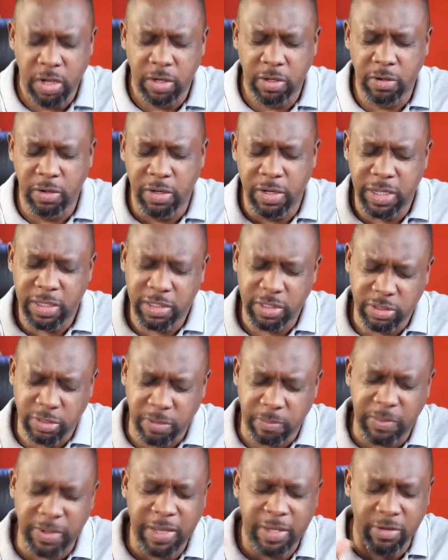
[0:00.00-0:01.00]
Lord, let the
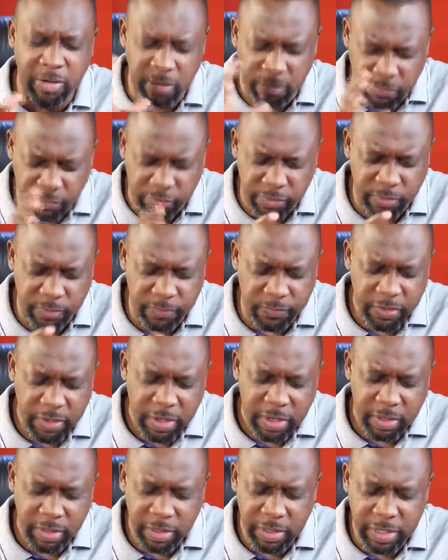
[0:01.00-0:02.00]
supply come through.
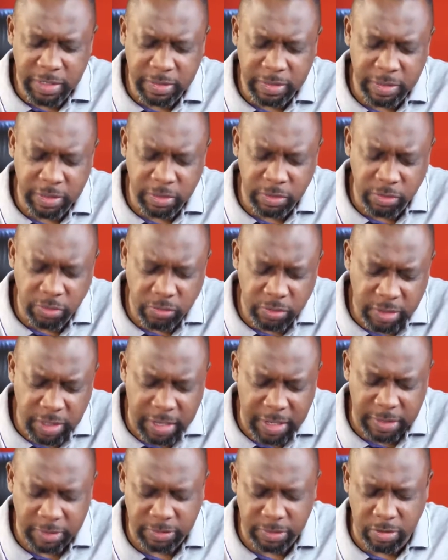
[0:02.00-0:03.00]
Let new
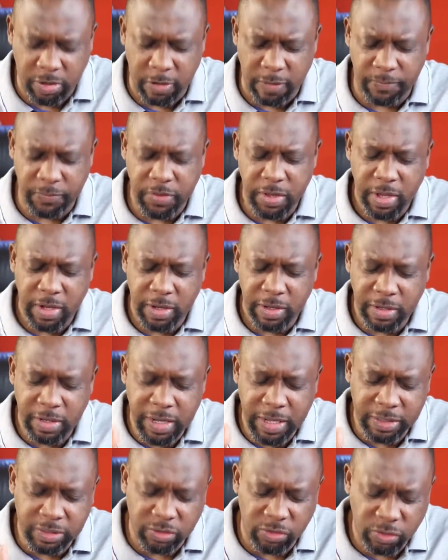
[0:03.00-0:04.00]
cars come.
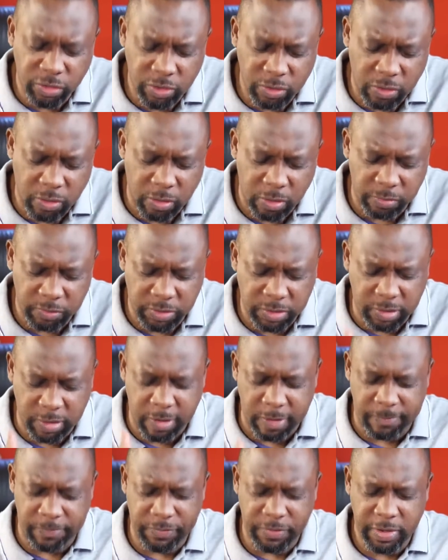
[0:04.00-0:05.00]
Let new homes
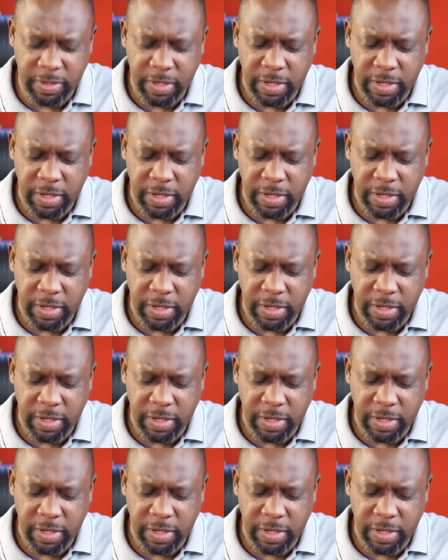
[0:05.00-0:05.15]
come.